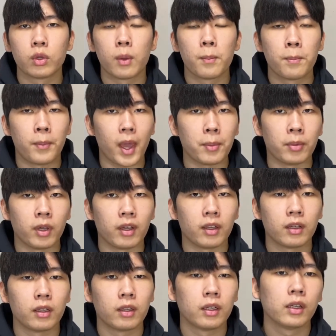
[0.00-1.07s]
pepper.
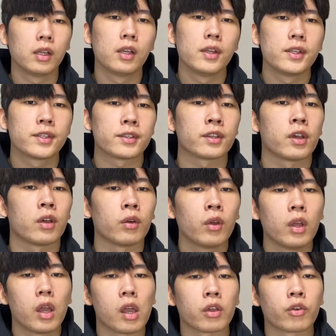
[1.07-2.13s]
So
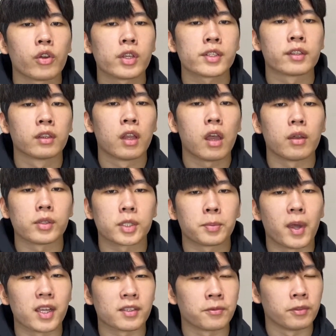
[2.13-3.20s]
Koreans love
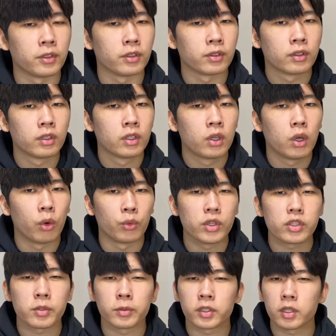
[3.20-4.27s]
spice food. We
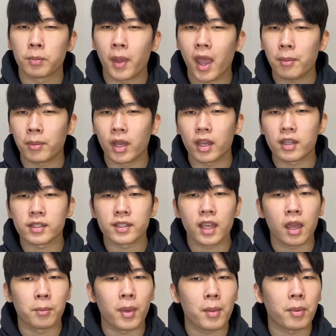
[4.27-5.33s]
use peppers and
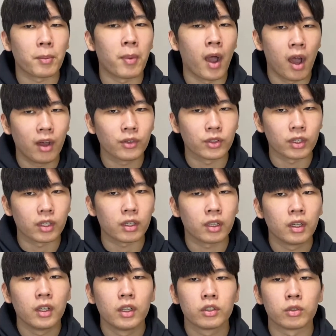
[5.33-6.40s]
pepper powder
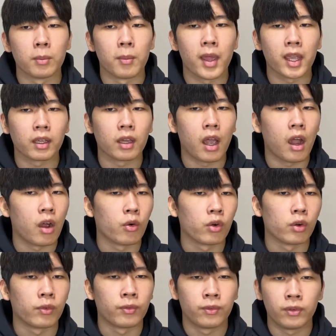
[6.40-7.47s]
to make our
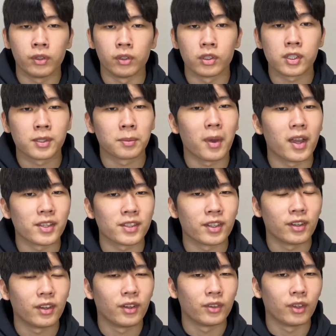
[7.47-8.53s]
food spicier,
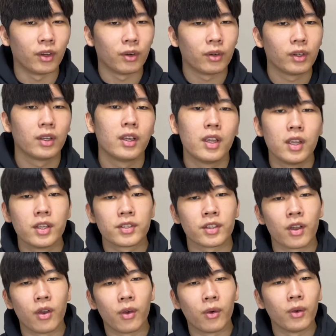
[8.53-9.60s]
you know.
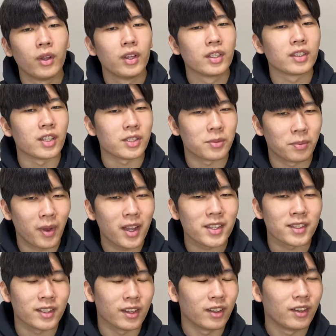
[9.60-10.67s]
So the
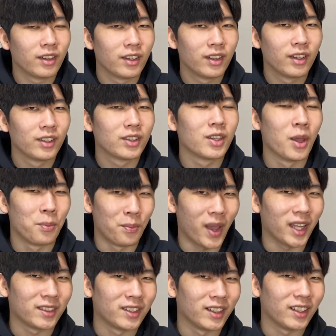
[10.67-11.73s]
spicier,
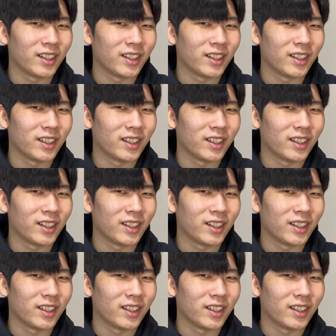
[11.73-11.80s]
better.